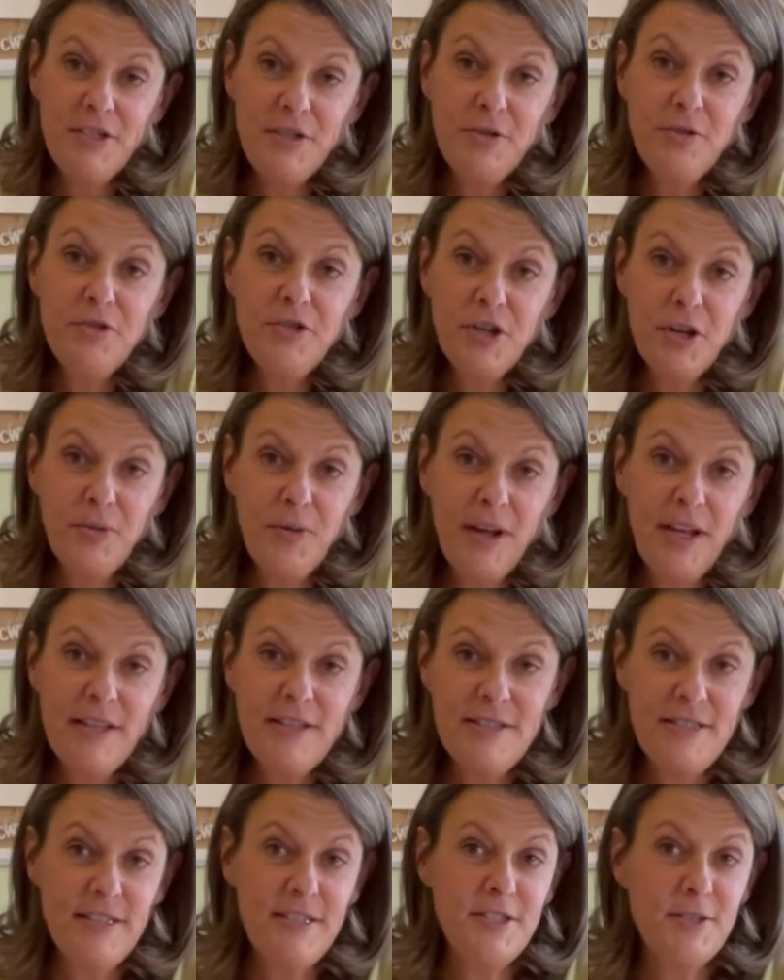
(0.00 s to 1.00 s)
to
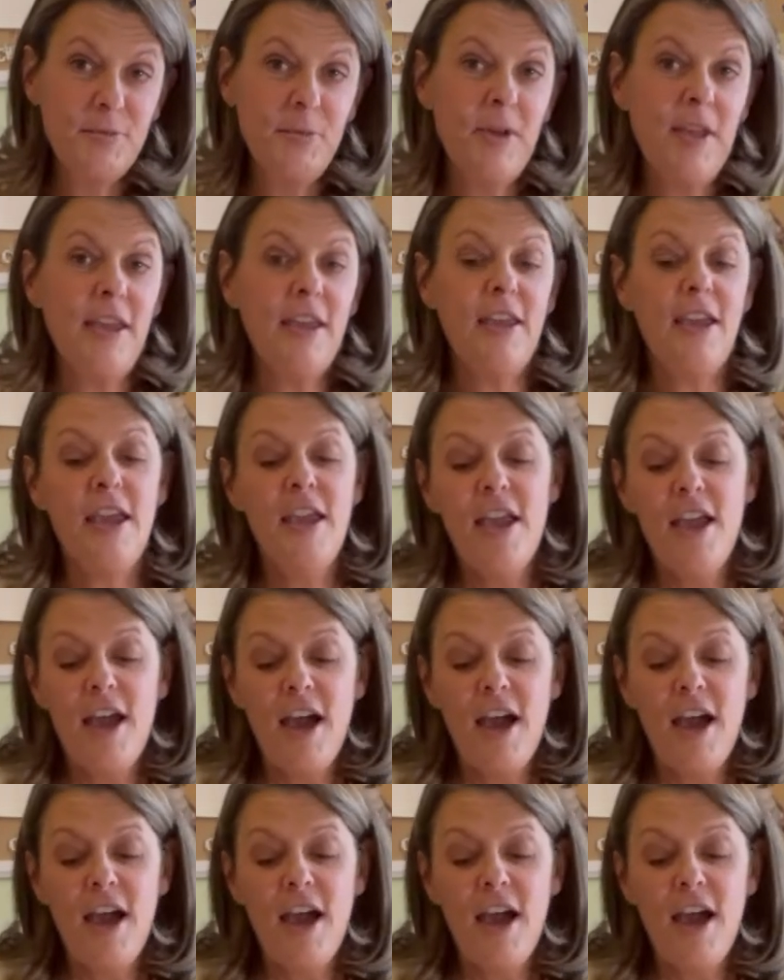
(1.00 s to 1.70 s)
Joann's this week.